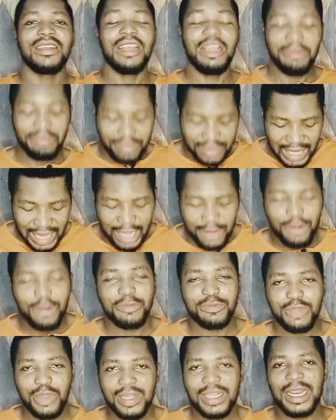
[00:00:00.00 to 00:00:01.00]
I'm tired
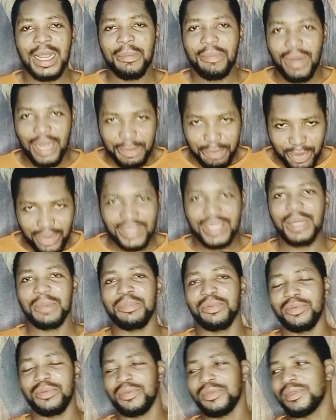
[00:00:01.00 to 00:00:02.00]
of talking about
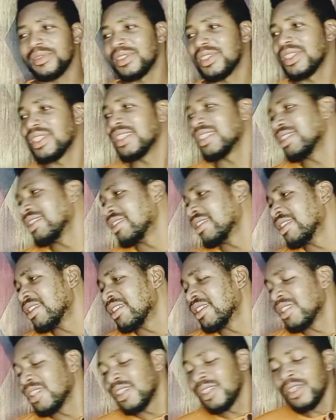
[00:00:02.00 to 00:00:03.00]
Portable.
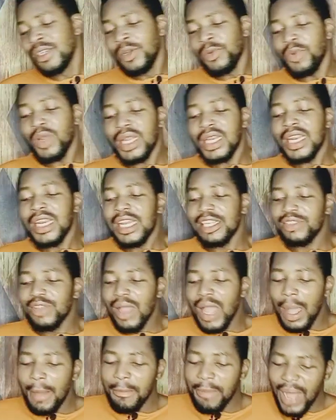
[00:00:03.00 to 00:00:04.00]
Quickly, let's
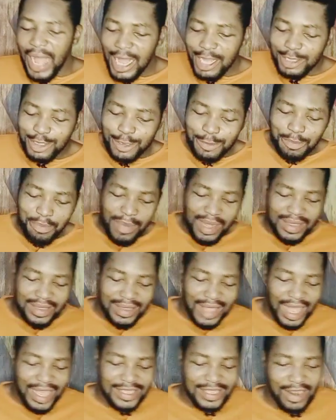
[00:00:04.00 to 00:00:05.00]
talk about
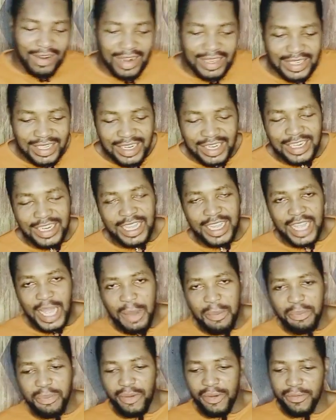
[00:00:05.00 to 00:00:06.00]
matters arising in the
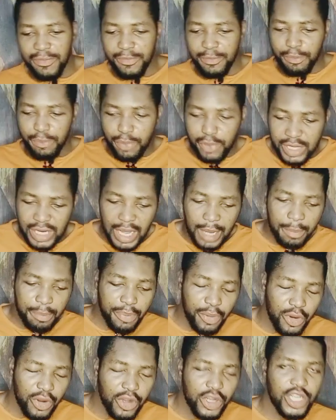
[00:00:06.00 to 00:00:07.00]
camp of Burna
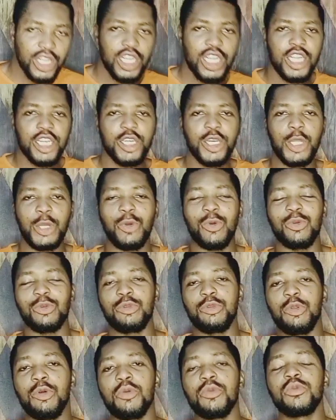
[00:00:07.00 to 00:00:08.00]
Boy, the
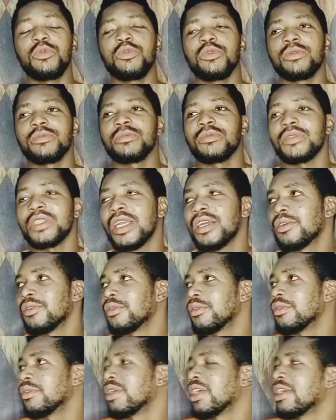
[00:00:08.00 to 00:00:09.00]
Odogu.
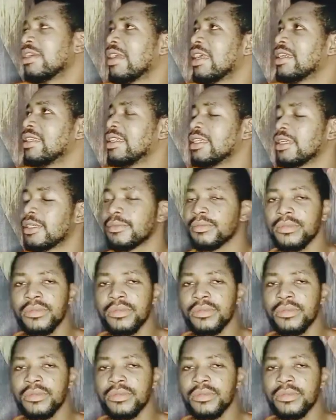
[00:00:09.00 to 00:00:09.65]
Oh, there are they.